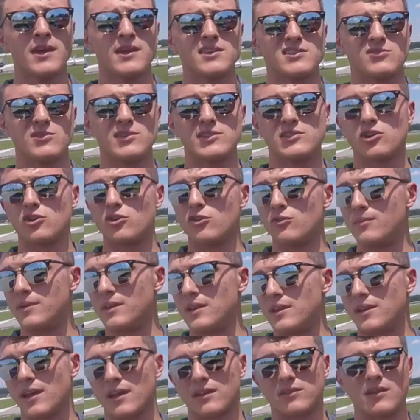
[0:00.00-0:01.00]
So he told
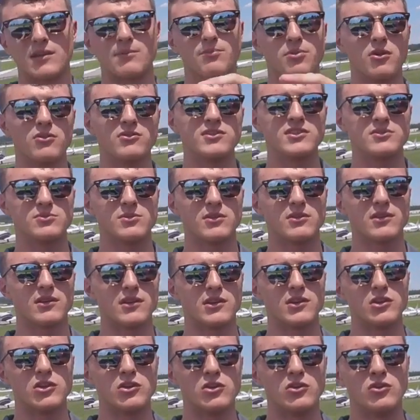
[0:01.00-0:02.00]
me like the approaches we were going
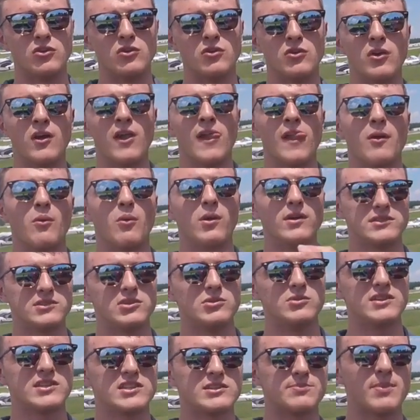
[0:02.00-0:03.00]
to do, what
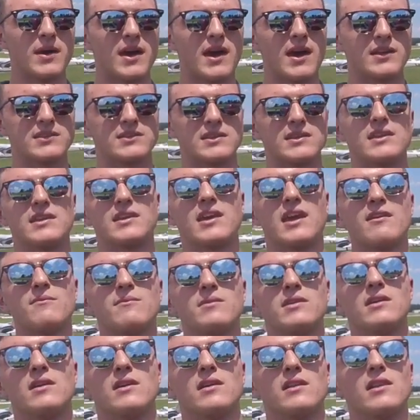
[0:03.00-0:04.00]
to expect, and it gave
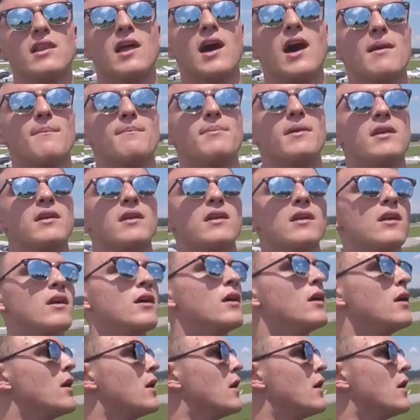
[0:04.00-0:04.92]
me a lot better